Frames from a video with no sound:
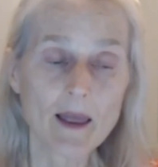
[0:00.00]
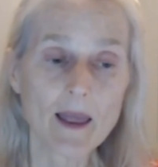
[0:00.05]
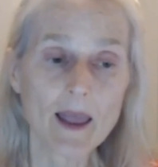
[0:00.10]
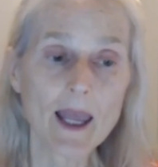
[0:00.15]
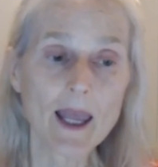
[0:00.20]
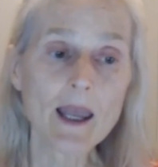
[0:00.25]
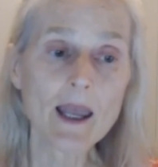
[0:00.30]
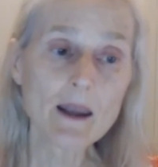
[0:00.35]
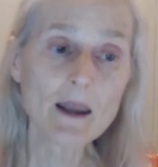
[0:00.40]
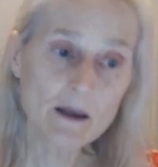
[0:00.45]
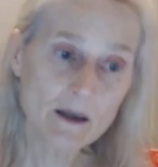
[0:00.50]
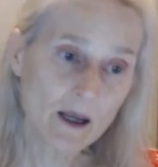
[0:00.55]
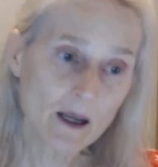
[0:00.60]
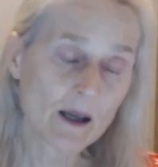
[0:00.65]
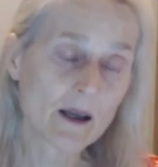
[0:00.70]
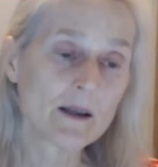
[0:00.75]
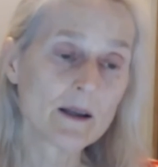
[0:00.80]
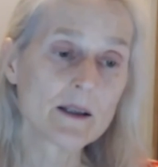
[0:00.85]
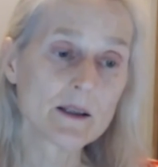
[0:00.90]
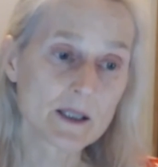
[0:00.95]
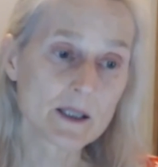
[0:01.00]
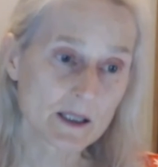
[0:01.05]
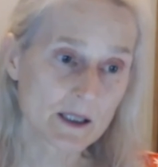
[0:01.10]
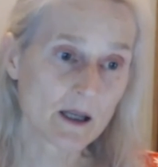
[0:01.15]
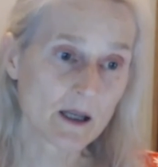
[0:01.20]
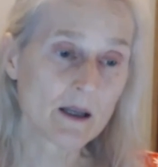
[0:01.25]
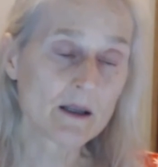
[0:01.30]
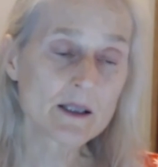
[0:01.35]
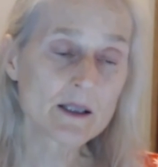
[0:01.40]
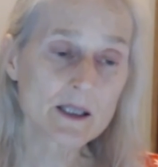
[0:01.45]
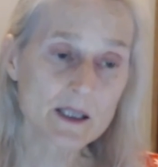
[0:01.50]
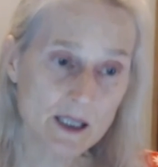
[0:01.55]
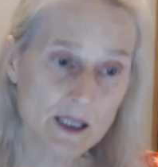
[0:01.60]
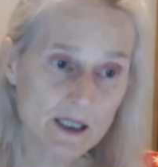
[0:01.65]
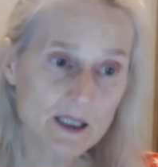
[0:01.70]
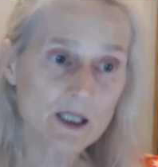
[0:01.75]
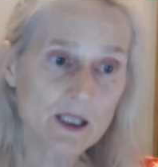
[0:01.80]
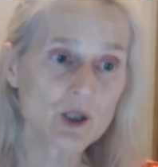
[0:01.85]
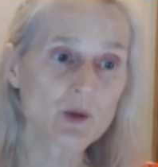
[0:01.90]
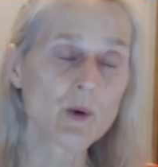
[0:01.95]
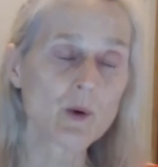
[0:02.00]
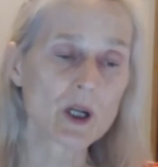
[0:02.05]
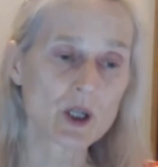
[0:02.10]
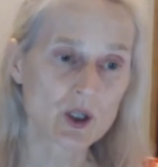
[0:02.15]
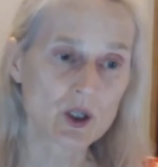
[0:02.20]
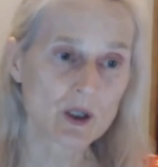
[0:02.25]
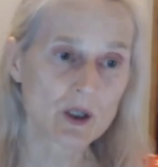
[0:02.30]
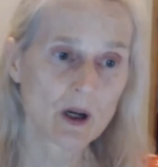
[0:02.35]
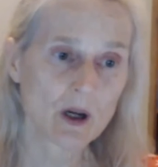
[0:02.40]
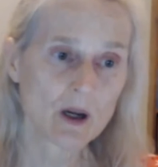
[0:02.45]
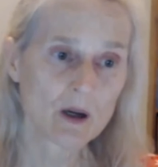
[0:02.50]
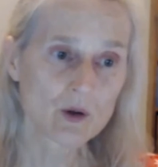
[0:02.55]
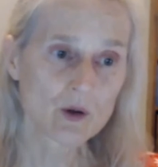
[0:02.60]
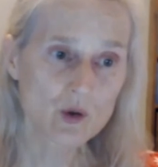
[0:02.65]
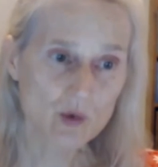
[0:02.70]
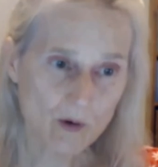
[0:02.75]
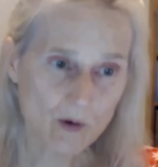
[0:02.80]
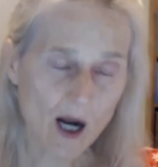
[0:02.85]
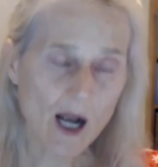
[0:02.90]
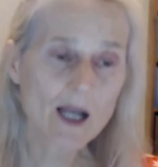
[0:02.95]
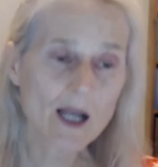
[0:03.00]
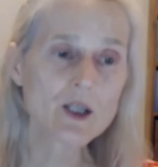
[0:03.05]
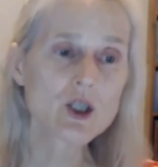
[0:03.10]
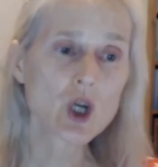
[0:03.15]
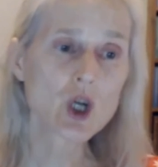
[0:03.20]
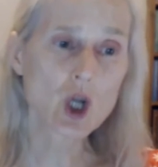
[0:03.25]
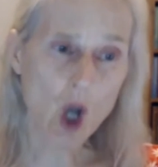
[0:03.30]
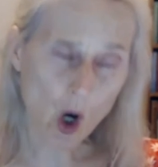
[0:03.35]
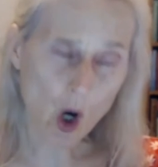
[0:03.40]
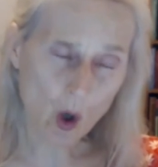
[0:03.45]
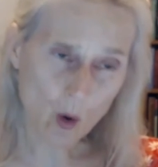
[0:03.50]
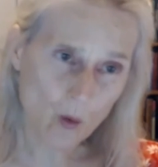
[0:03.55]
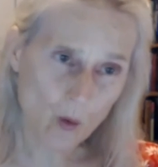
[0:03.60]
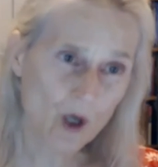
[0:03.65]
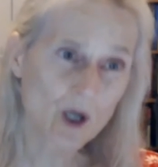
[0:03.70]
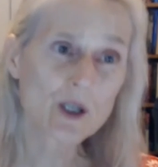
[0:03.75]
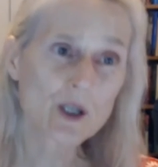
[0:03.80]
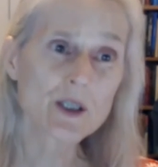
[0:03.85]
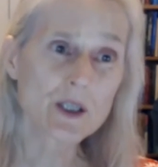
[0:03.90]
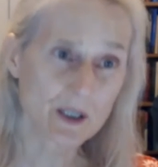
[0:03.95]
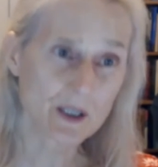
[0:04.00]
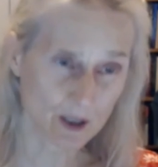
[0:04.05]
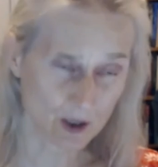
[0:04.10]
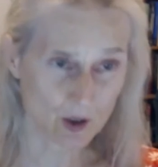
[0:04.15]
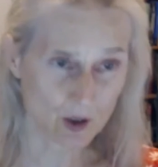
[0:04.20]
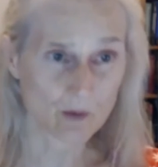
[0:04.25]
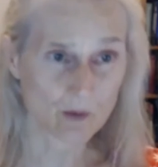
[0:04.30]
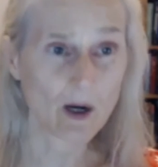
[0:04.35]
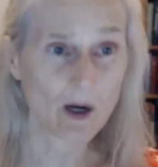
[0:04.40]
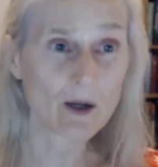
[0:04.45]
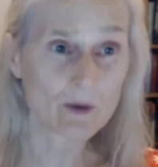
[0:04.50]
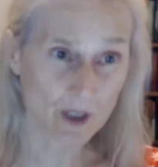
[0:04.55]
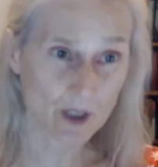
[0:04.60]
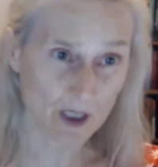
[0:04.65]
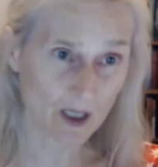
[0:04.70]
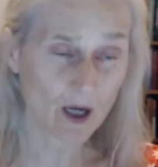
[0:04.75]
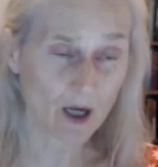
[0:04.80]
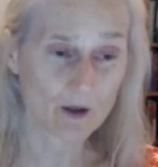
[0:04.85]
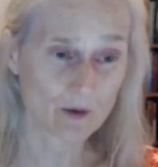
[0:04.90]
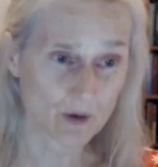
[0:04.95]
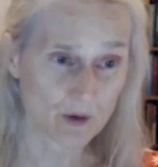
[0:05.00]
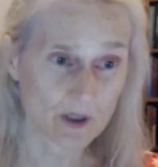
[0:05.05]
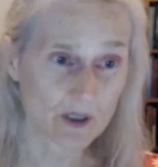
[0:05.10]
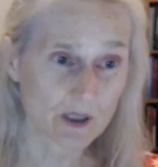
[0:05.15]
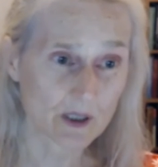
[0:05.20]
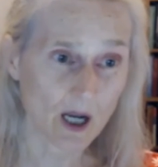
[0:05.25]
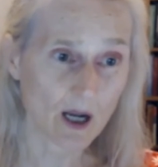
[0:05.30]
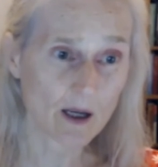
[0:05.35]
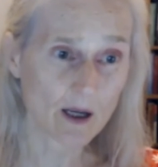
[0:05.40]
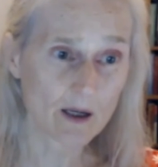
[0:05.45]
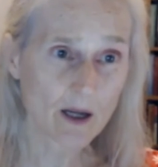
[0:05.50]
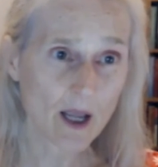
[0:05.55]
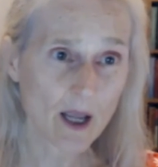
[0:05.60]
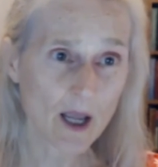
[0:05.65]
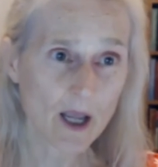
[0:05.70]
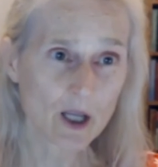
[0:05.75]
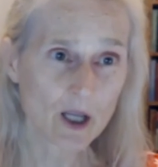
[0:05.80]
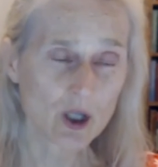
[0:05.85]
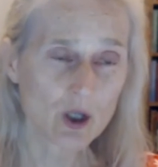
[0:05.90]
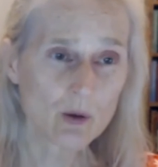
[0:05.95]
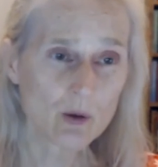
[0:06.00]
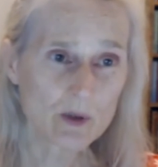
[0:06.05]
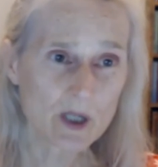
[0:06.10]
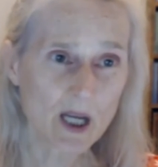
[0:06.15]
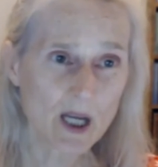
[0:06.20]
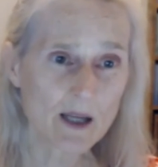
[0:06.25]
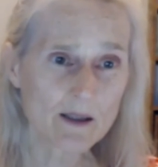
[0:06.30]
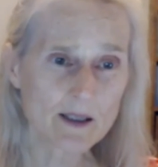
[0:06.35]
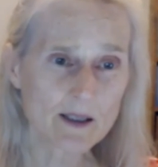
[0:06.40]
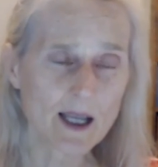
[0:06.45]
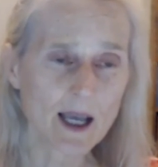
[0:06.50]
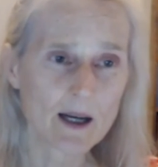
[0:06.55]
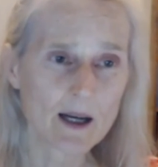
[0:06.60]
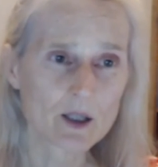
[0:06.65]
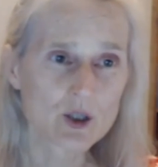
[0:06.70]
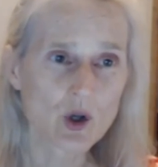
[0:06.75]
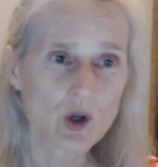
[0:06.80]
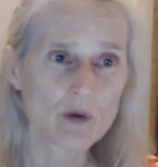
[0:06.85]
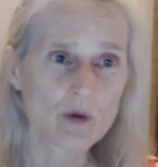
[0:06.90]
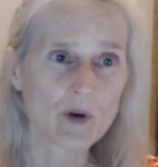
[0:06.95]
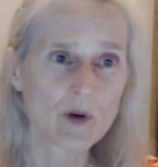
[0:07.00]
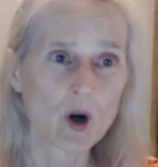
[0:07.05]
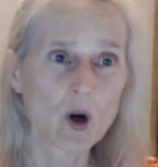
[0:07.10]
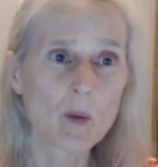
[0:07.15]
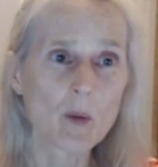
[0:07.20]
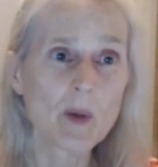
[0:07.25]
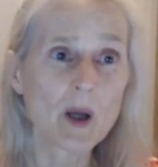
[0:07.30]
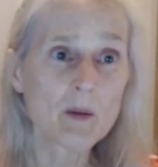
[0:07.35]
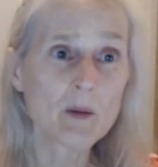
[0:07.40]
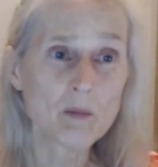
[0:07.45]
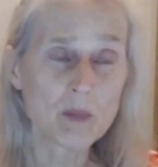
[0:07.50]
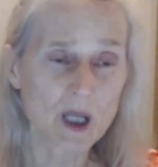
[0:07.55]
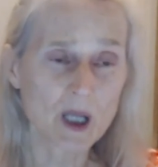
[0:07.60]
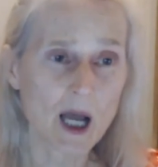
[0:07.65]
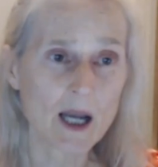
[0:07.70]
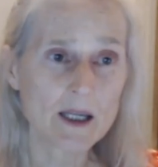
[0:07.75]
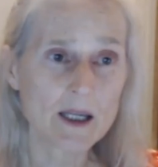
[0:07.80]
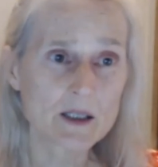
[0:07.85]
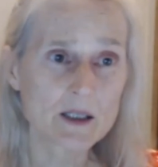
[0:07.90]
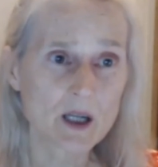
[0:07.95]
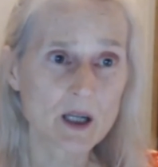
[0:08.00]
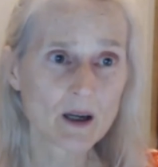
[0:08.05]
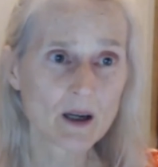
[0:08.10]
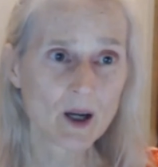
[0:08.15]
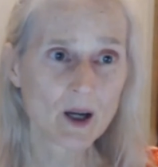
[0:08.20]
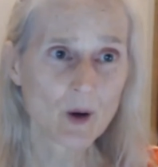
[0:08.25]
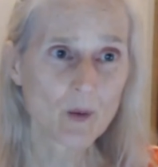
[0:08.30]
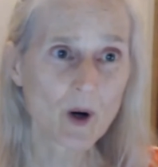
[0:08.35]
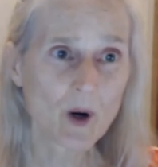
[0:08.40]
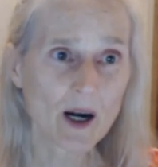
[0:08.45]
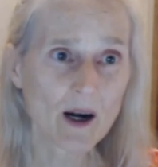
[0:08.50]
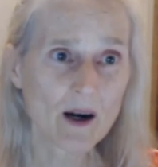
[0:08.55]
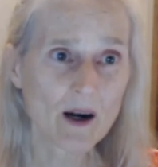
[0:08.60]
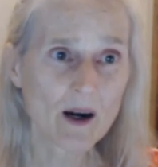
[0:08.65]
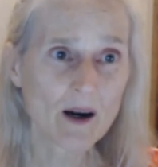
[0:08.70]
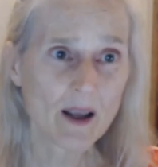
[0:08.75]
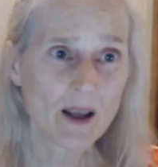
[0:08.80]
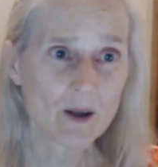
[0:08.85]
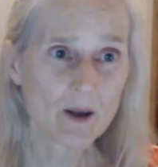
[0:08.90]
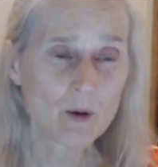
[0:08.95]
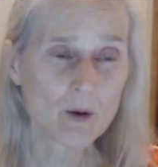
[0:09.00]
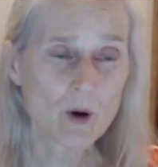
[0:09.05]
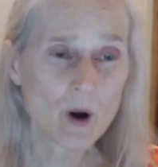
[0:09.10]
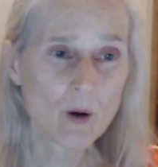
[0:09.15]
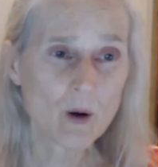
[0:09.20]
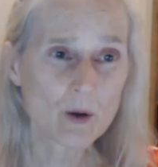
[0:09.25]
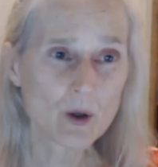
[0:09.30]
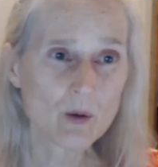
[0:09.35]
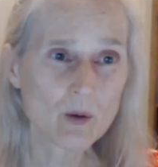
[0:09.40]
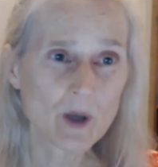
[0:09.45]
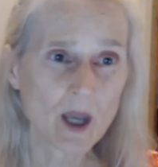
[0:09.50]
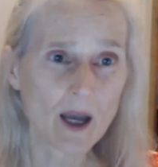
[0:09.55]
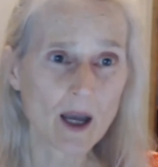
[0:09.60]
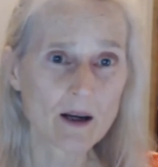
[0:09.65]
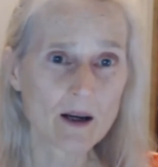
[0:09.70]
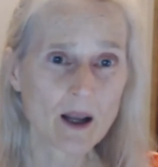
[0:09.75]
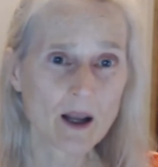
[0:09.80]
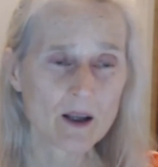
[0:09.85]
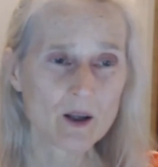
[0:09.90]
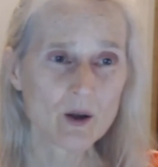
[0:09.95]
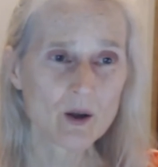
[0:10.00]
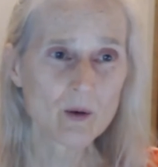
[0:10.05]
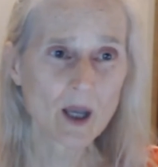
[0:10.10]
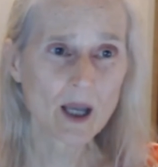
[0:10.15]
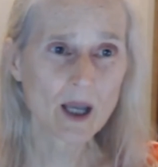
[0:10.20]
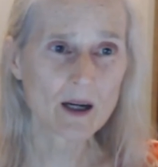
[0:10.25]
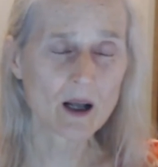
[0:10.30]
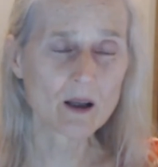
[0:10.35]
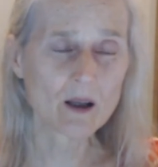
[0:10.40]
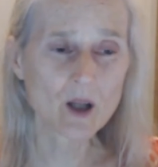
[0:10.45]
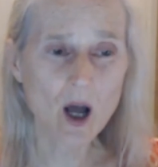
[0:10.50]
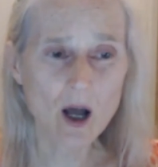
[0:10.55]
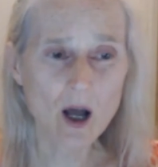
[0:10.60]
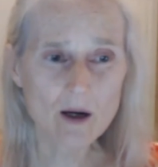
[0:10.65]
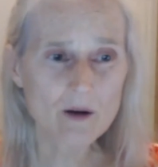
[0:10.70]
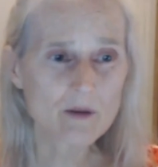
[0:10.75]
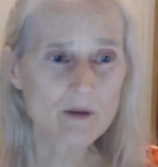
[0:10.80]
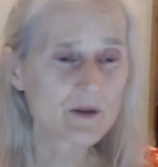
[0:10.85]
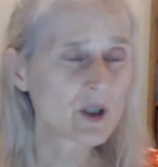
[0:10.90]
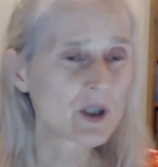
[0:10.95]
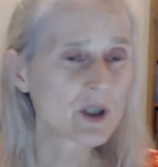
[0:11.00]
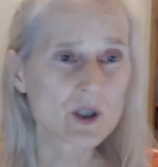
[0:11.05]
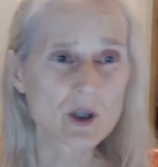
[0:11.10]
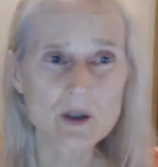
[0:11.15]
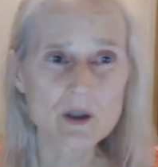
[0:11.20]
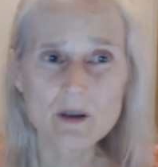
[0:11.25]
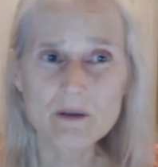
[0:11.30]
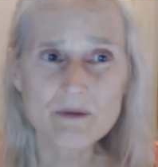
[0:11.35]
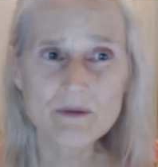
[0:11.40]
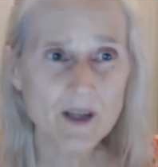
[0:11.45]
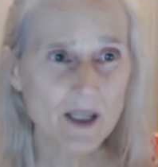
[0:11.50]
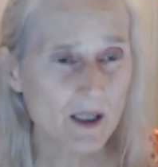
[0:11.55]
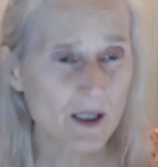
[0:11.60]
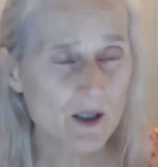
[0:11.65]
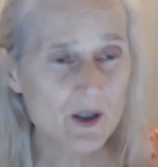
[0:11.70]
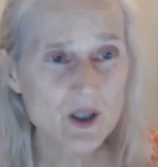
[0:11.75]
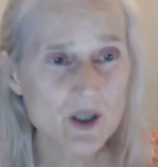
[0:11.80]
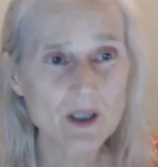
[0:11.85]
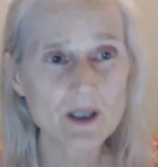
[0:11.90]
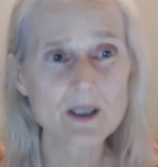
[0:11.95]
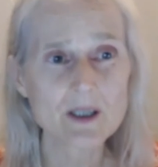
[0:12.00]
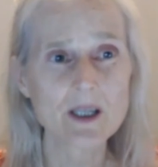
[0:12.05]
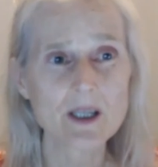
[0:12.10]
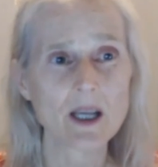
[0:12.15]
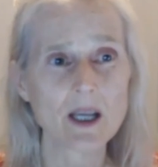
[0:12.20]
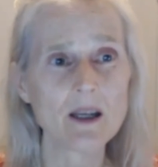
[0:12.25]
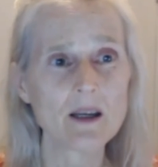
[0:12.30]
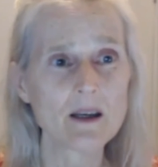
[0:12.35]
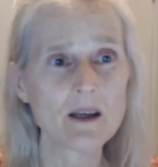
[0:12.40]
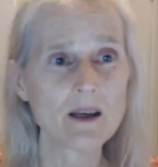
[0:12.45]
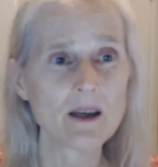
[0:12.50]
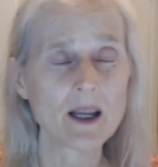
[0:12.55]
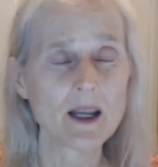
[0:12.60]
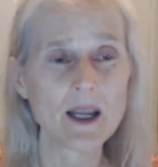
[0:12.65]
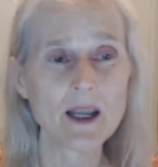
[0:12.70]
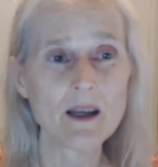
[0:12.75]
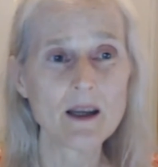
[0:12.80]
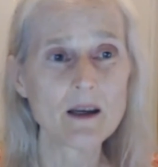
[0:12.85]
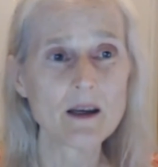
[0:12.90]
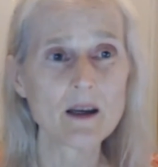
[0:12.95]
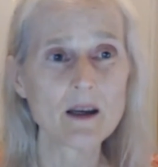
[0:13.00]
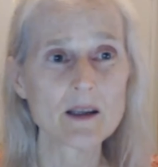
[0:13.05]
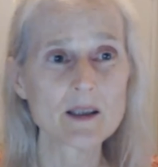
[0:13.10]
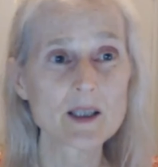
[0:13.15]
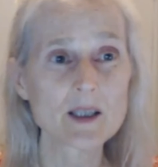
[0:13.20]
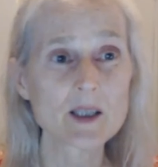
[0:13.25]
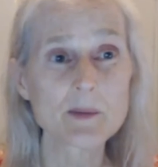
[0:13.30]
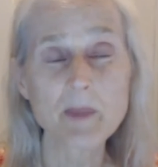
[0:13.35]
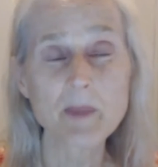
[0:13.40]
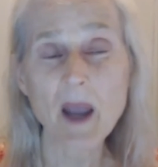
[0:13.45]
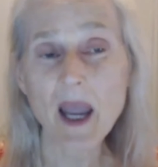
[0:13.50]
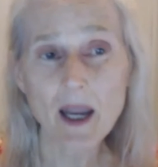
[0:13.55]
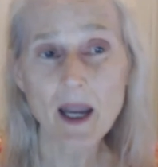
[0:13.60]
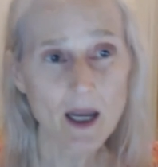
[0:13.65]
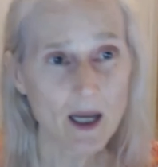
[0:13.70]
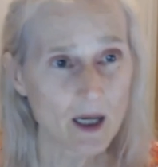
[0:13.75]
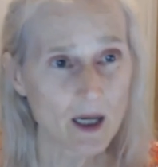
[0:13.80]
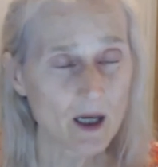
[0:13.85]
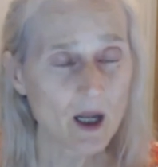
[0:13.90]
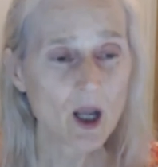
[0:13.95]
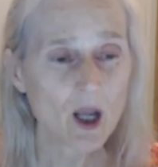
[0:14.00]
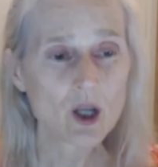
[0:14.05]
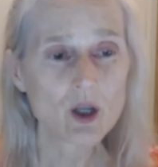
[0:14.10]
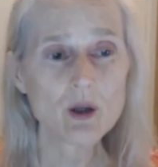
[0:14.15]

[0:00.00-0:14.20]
in, in cities which tried to coerce the surrounding countryside, you tend to get a sort of urban blight where, you know, you get you get a lot of deserted villages in, in Spain.